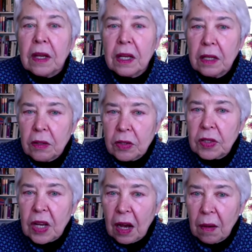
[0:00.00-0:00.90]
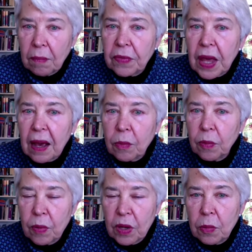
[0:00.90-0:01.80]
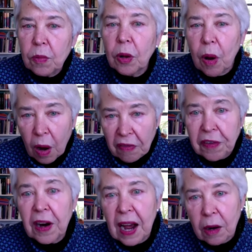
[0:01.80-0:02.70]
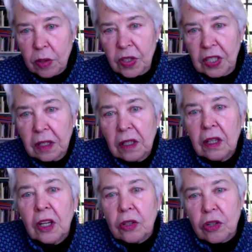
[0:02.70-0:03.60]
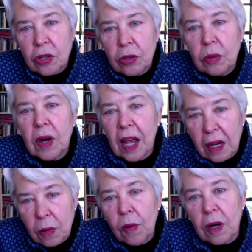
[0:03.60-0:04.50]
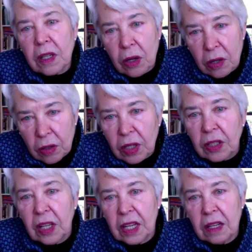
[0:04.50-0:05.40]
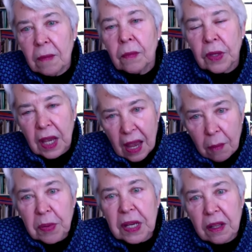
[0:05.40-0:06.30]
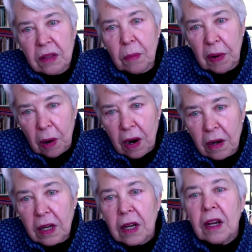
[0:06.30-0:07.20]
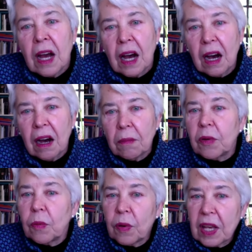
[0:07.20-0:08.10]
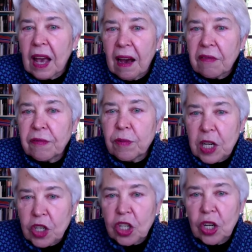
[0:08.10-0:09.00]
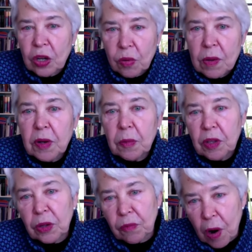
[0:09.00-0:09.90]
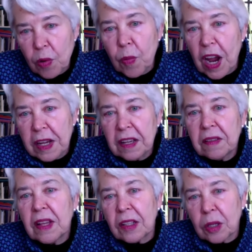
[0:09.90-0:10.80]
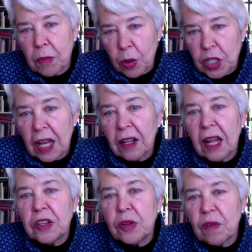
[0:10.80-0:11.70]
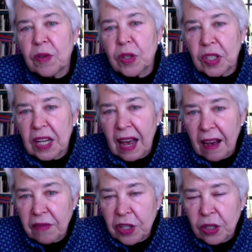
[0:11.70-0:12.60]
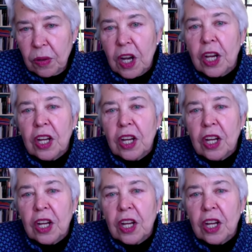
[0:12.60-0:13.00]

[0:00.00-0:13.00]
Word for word: is um, that we will offer housing to anyone currently camping in the park. Um, we have reached an agreement with the Rodeway Inn, that's a motel on University Avenue,